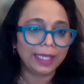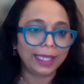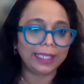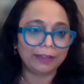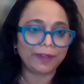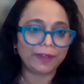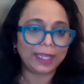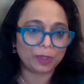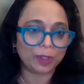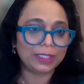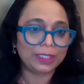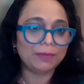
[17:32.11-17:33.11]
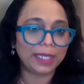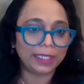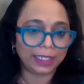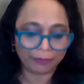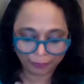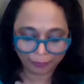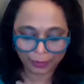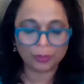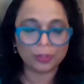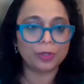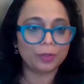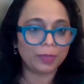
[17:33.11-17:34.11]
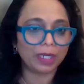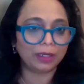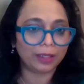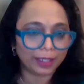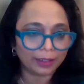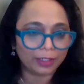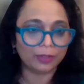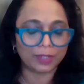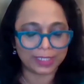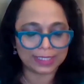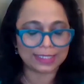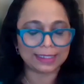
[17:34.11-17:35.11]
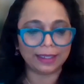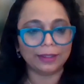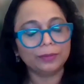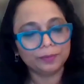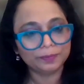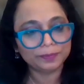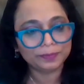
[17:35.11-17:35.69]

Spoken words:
And if I bring the money for your go-to-market, you can scale.